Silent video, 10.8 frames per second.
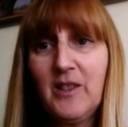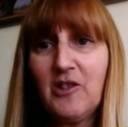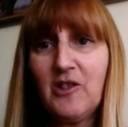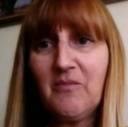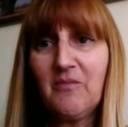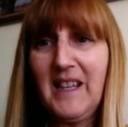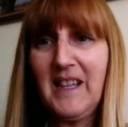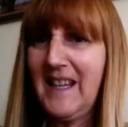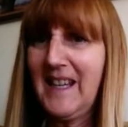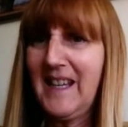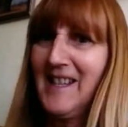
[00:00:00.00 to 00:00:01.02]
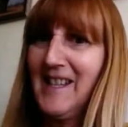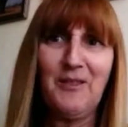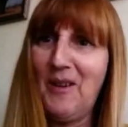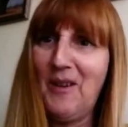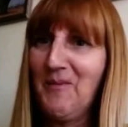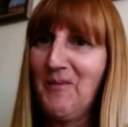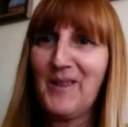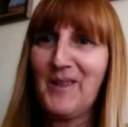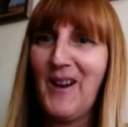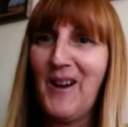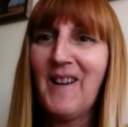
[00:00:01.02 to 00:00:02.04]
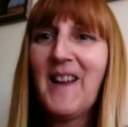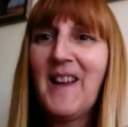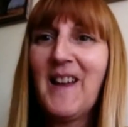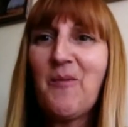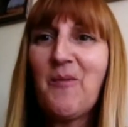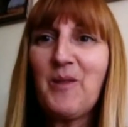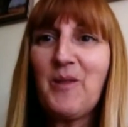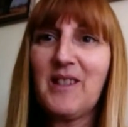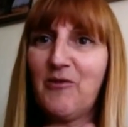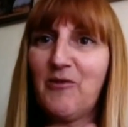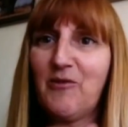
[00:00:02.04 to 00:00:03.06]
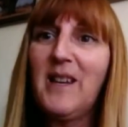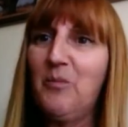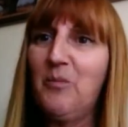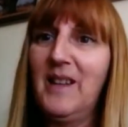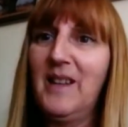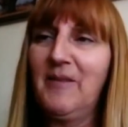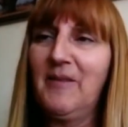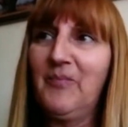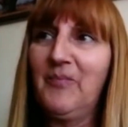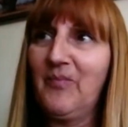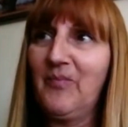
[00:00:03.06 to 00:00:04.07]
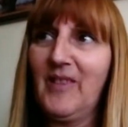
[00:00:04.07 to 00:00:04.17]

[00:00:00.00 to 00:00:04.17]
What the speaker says: which again sounded very bizarre, but it was a great big